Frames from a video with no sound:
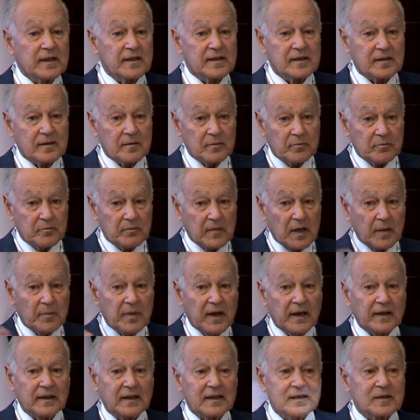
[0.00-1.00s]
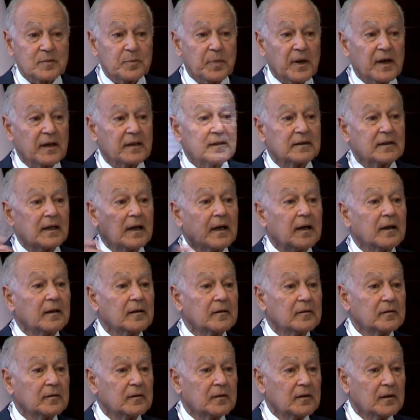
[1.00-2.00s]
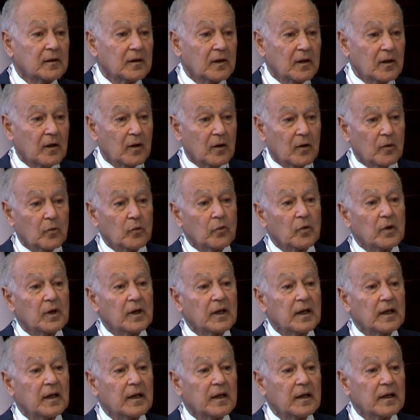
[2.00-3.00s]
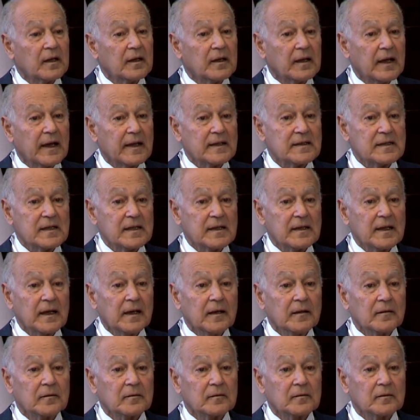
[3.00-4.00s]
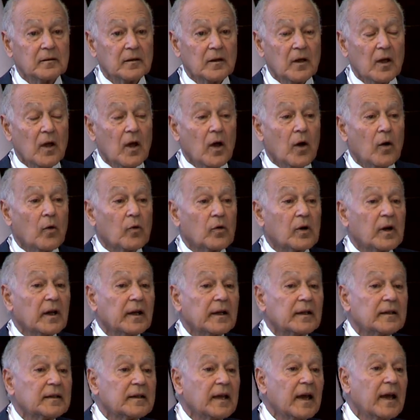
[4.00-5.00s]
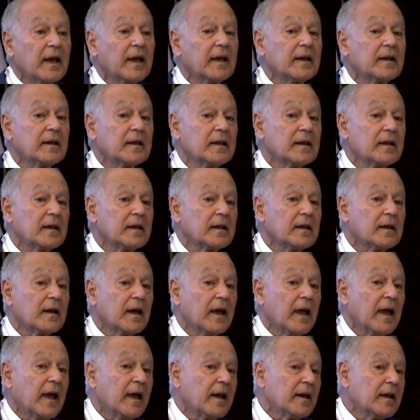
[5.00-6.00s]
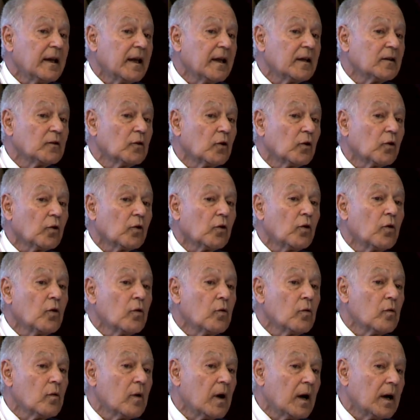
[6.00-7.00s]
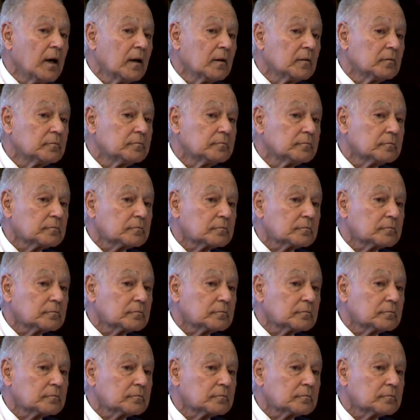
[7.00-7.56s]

Peloponnese War between Sparta and Athens. And this man said that the